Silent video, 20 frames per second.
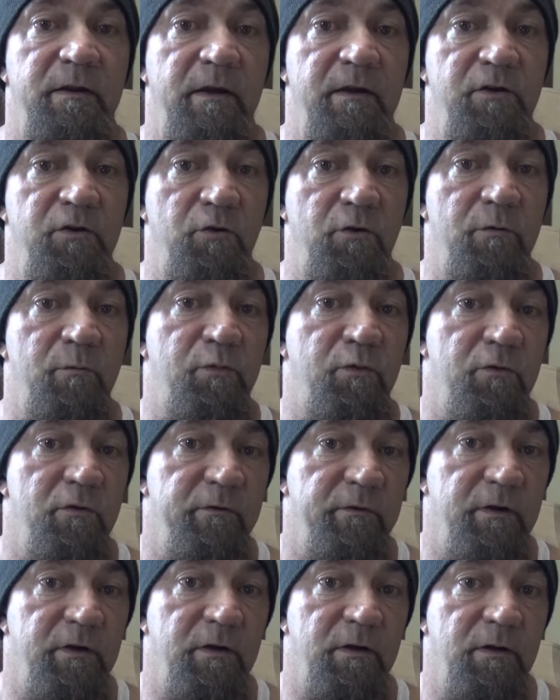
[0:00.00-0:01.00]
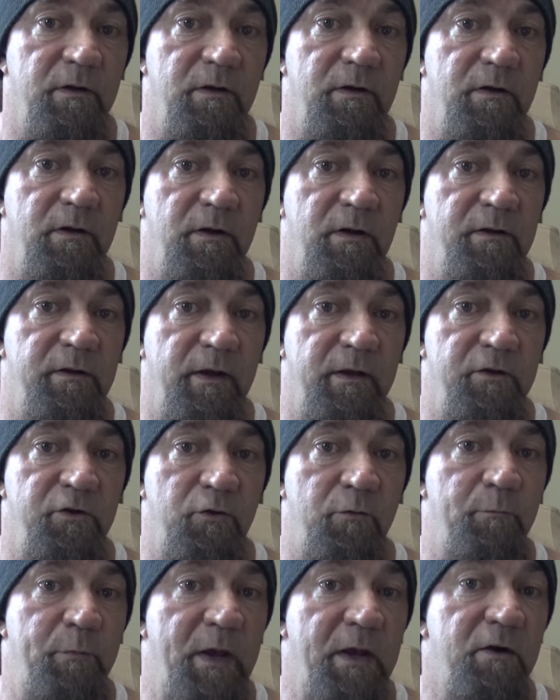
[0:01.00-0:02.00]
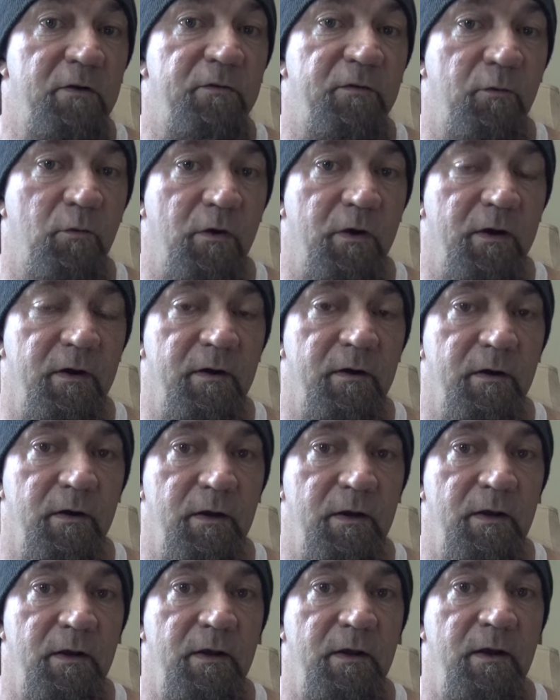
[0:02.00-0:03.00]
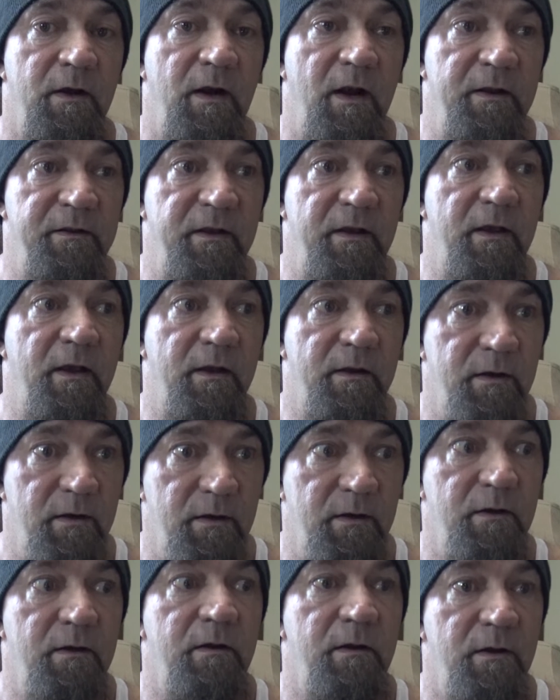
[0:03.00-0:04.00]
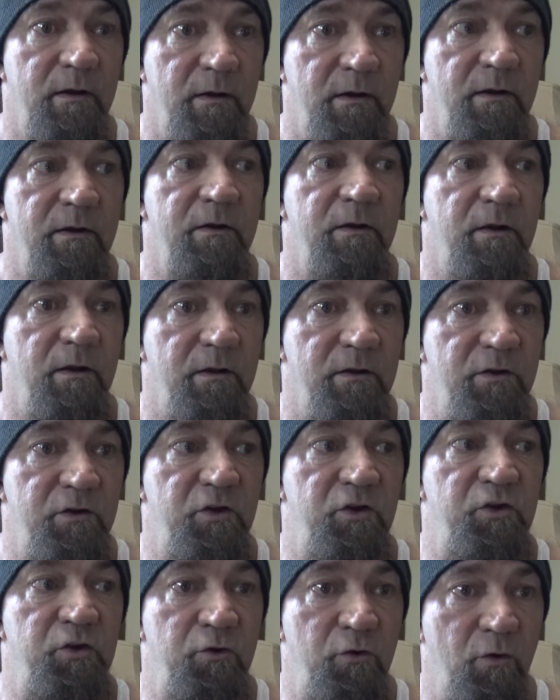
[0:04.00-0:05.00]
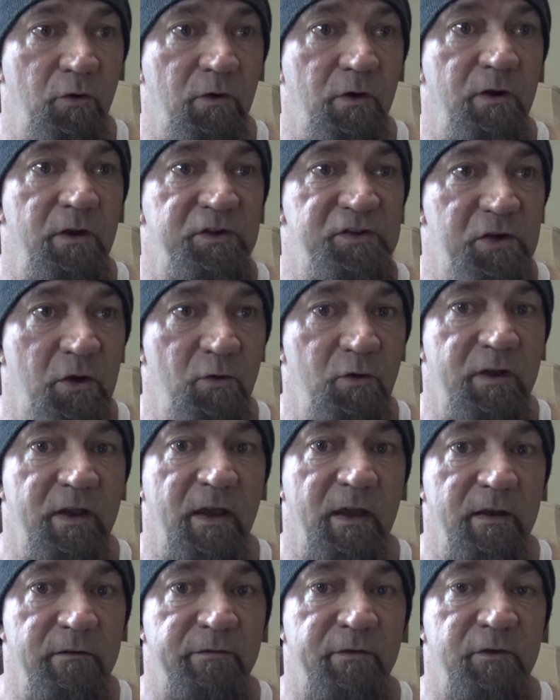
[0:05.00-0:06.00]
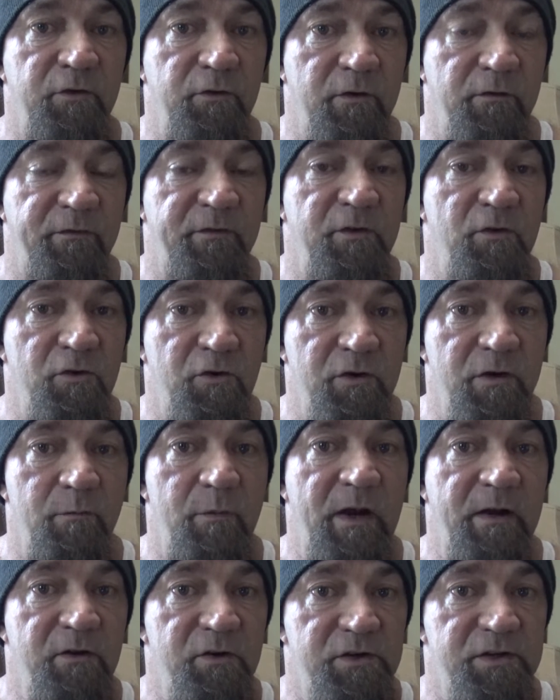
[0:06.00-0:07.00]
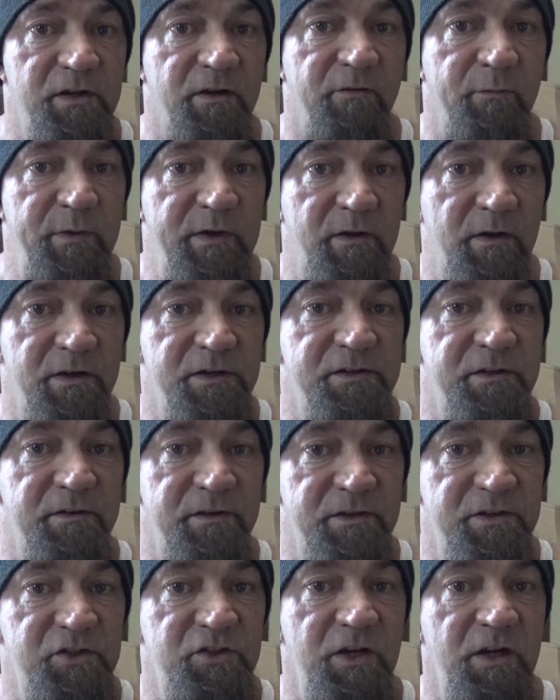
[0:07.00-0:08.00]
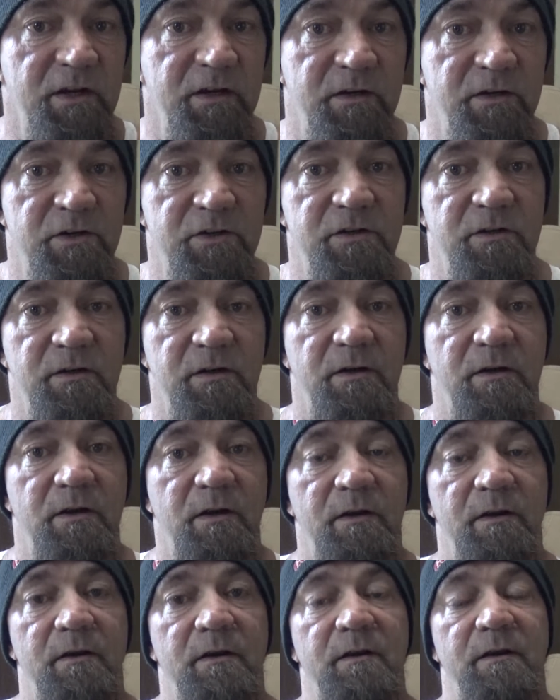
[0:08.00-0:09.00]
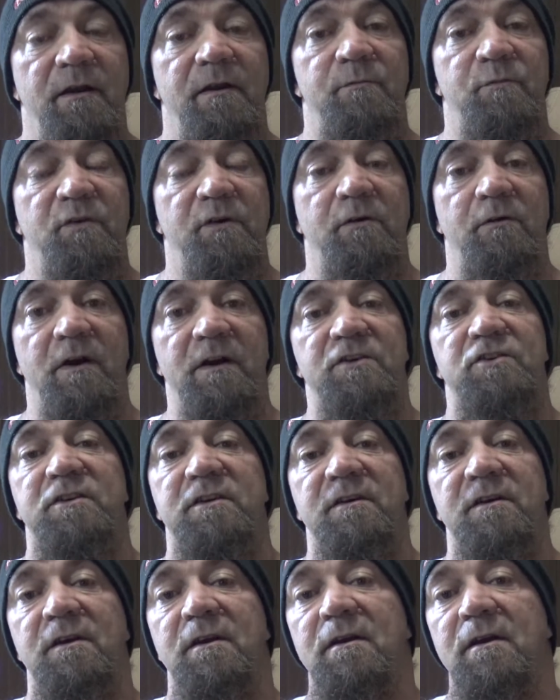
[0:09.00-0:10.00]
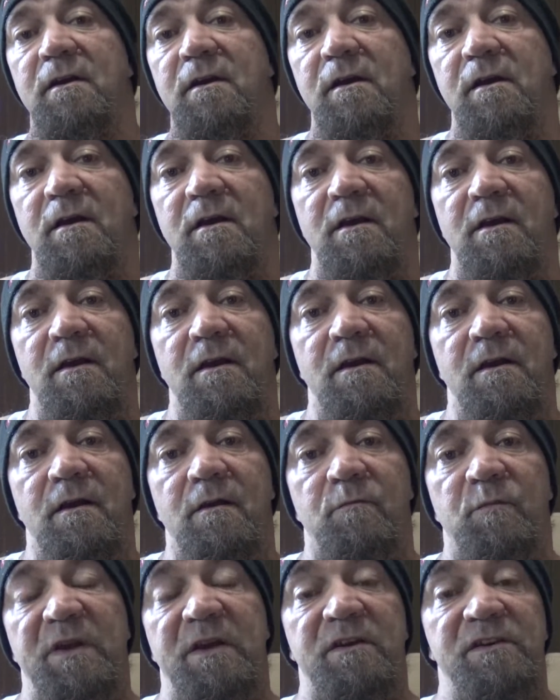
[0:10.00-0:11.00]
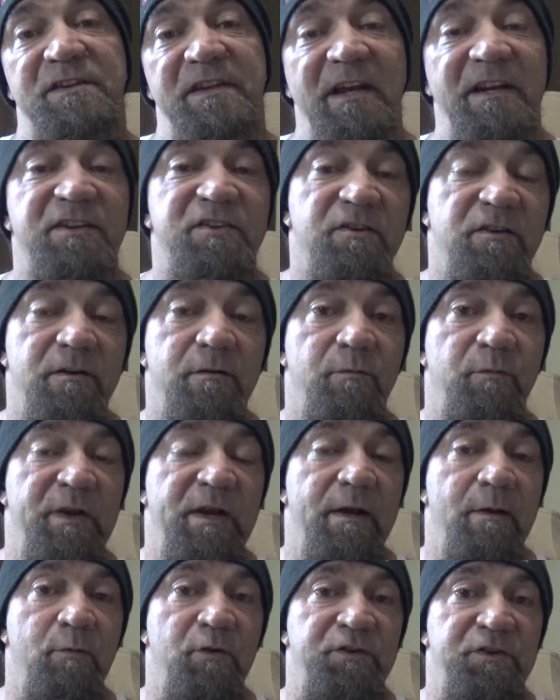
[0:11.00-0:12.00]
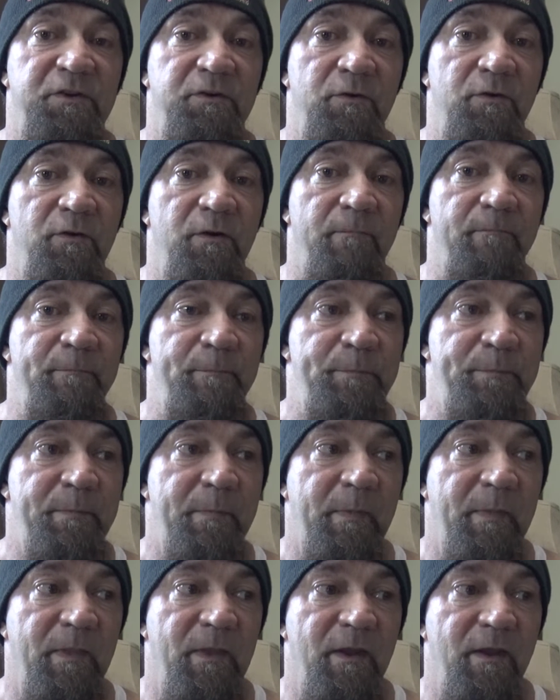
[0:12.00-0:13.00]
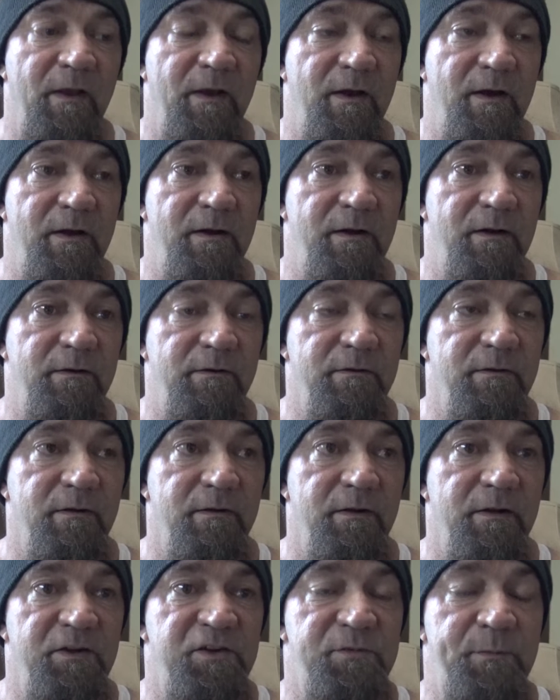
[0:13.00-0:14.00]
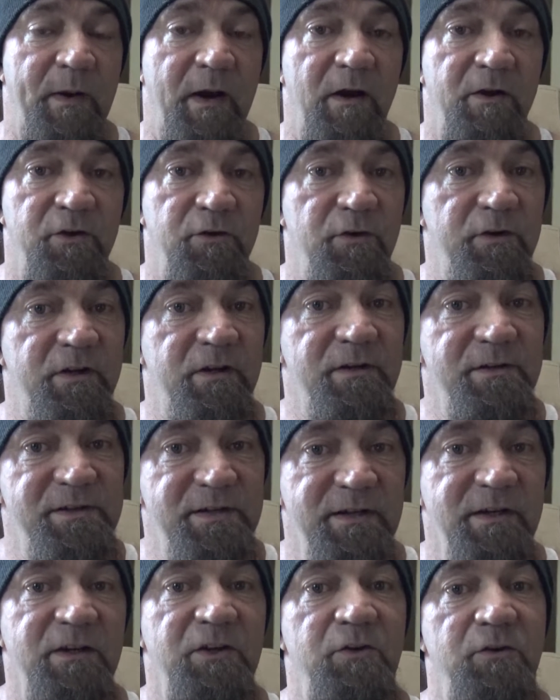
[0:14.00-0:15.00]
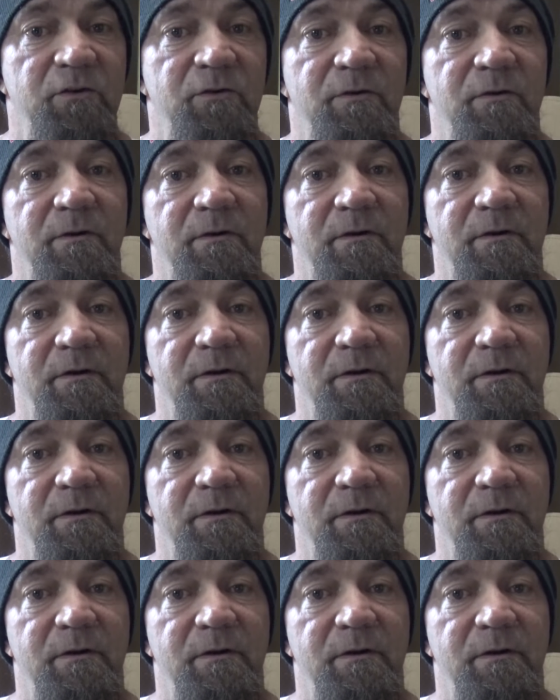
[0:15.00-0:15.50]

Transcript: that you're improving and that you're better for it and that you it's okay for you to feel good about yourself because of this change and progression because that's going to be able to uh, inspire you to continue